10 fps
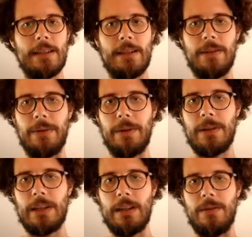Oh, we
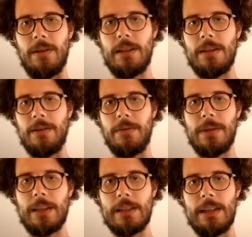can do this too. We
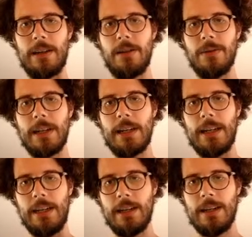can say
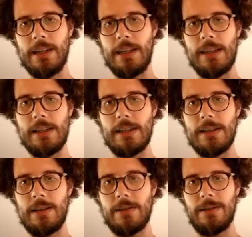okay, and this is
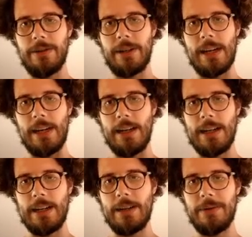also okay. And
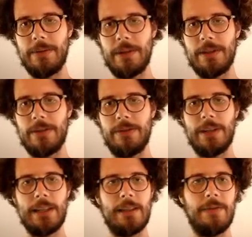now we want to
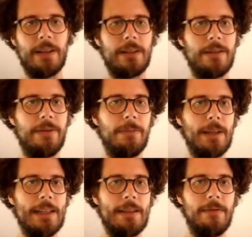create the function
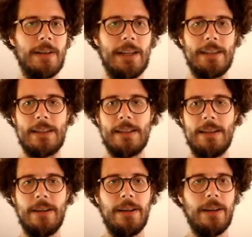replace in files.
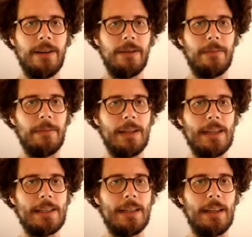
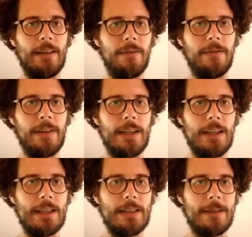Replace in
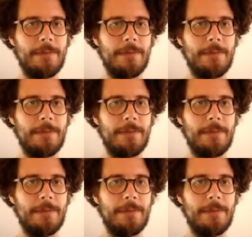files.